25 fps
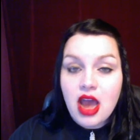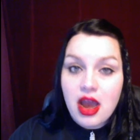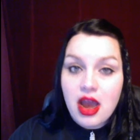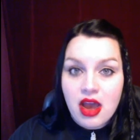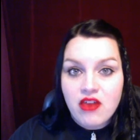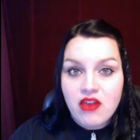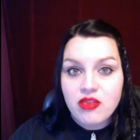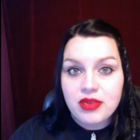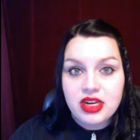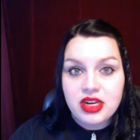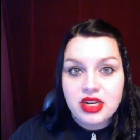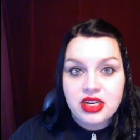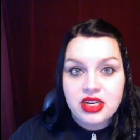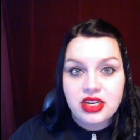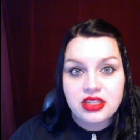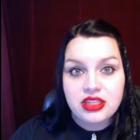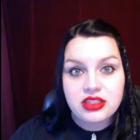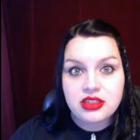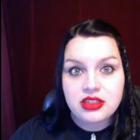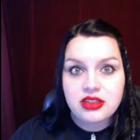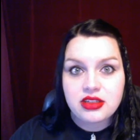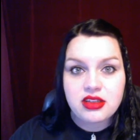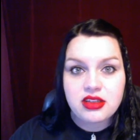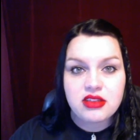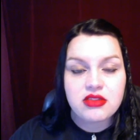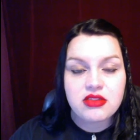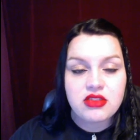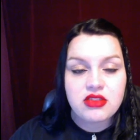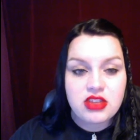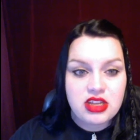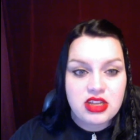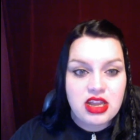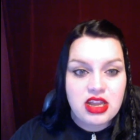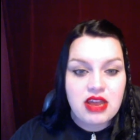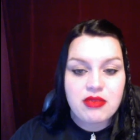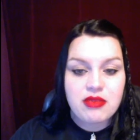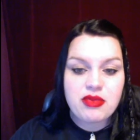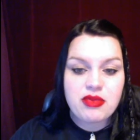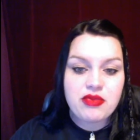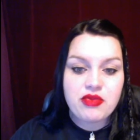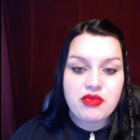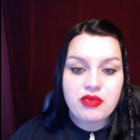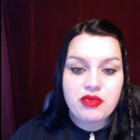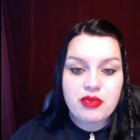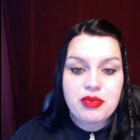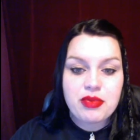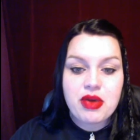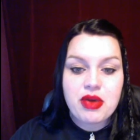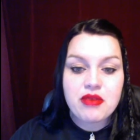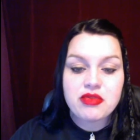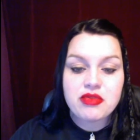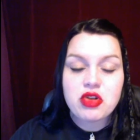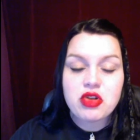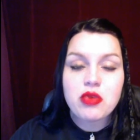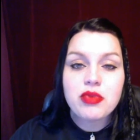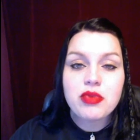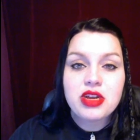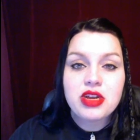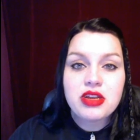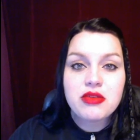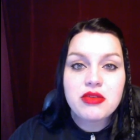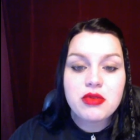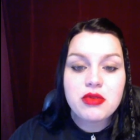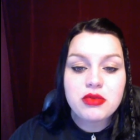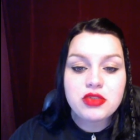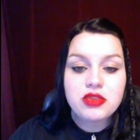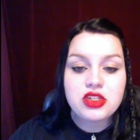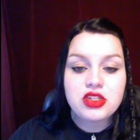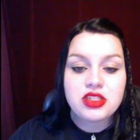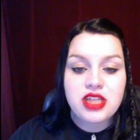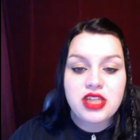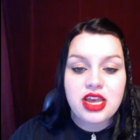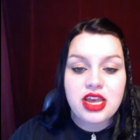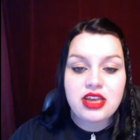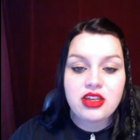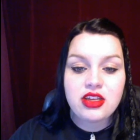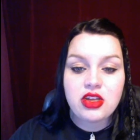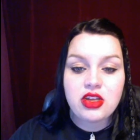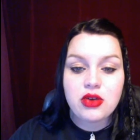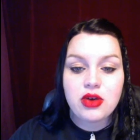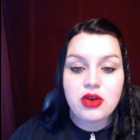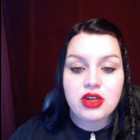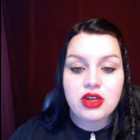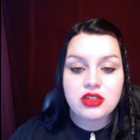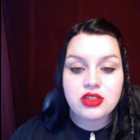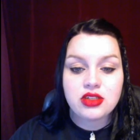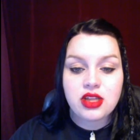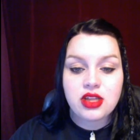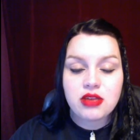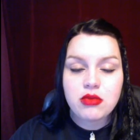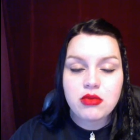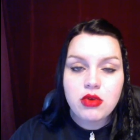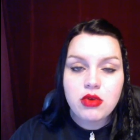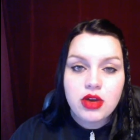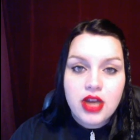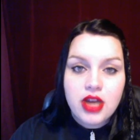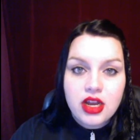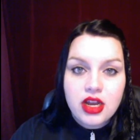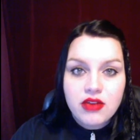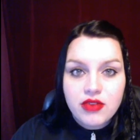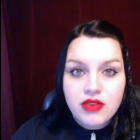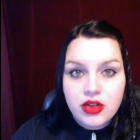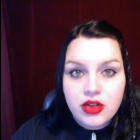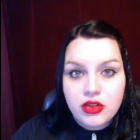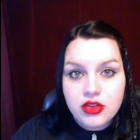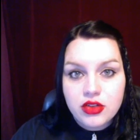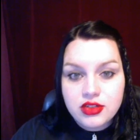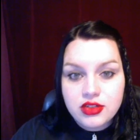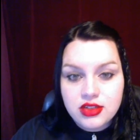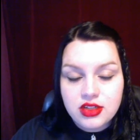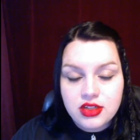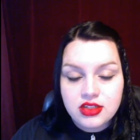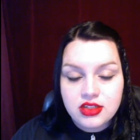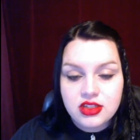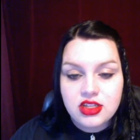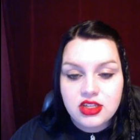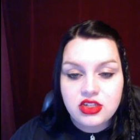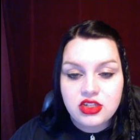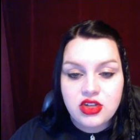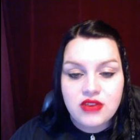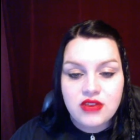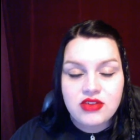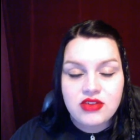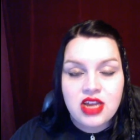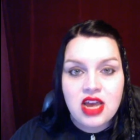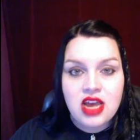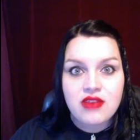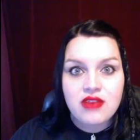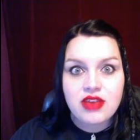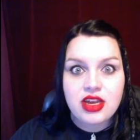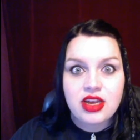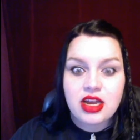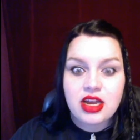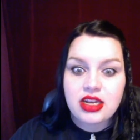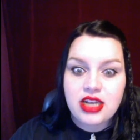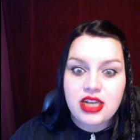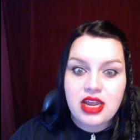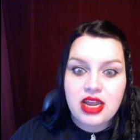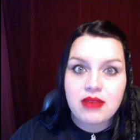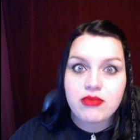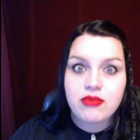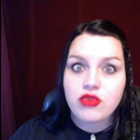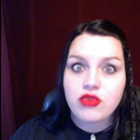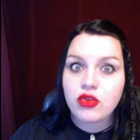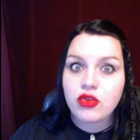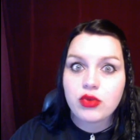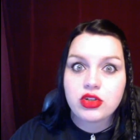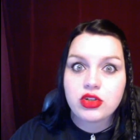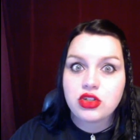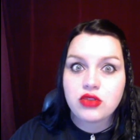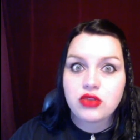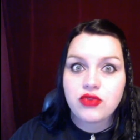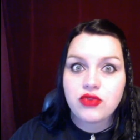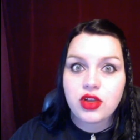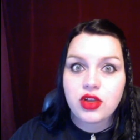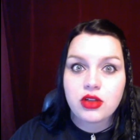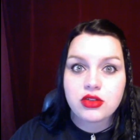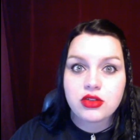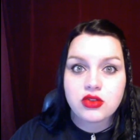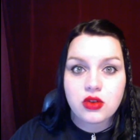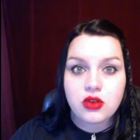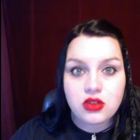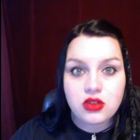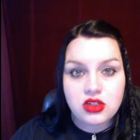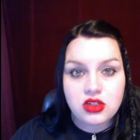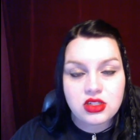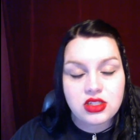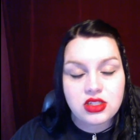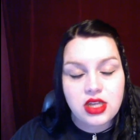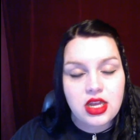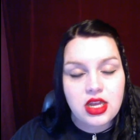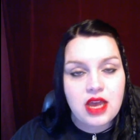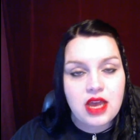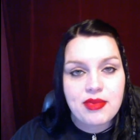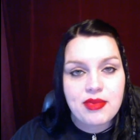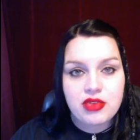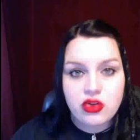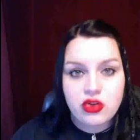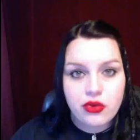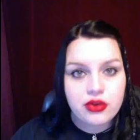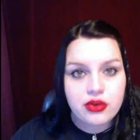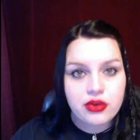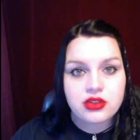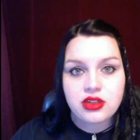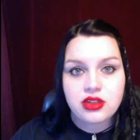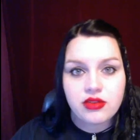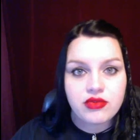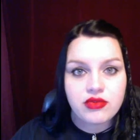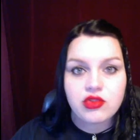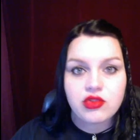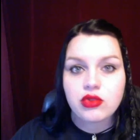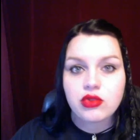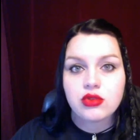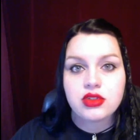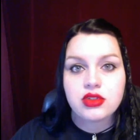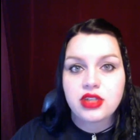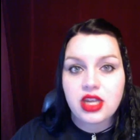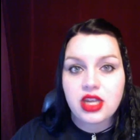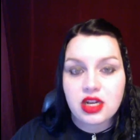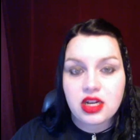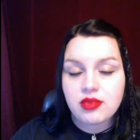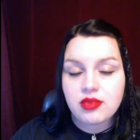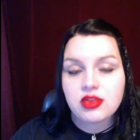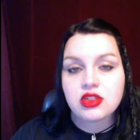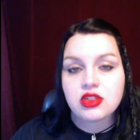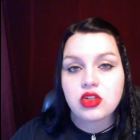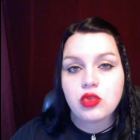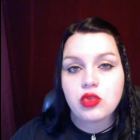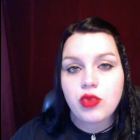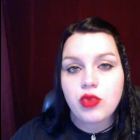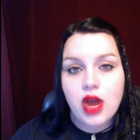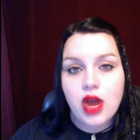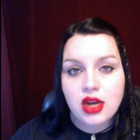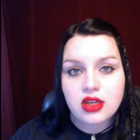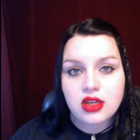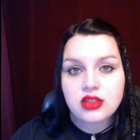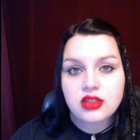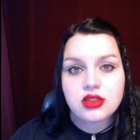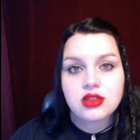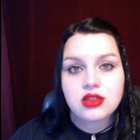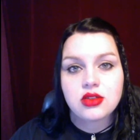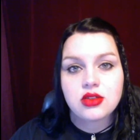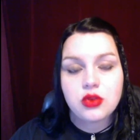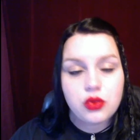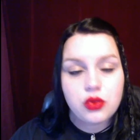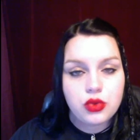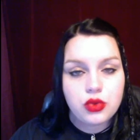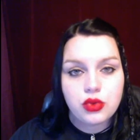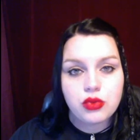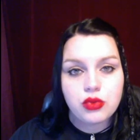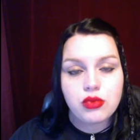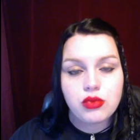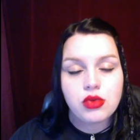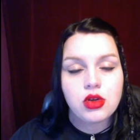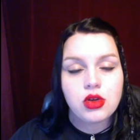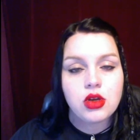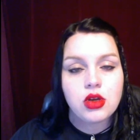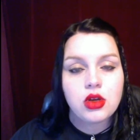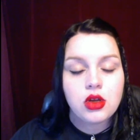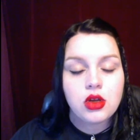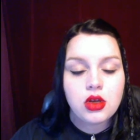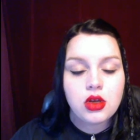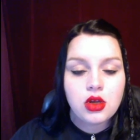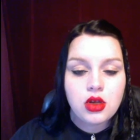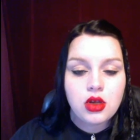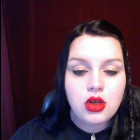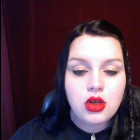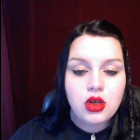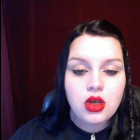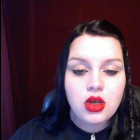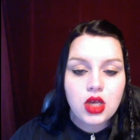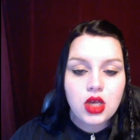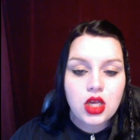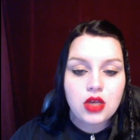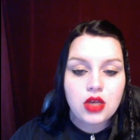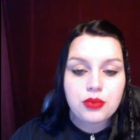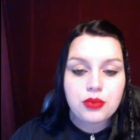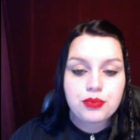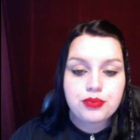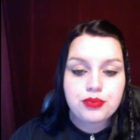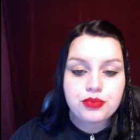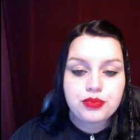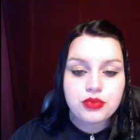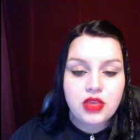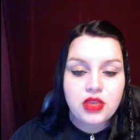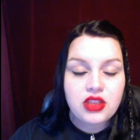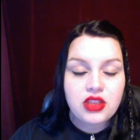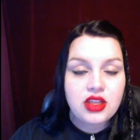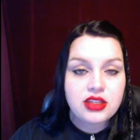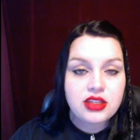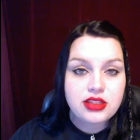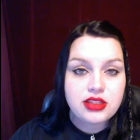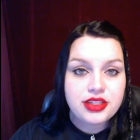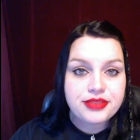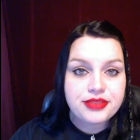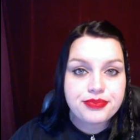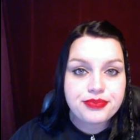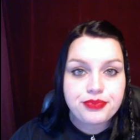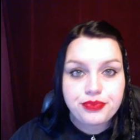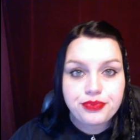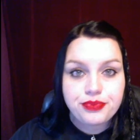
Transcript: everybody needs a, nobody will just take you as like, well, I kind of follow this and this and this, you have to have like a name for what you follow, so I just say I'm a Norse-influenced animist who practices hoodoo, and that's it.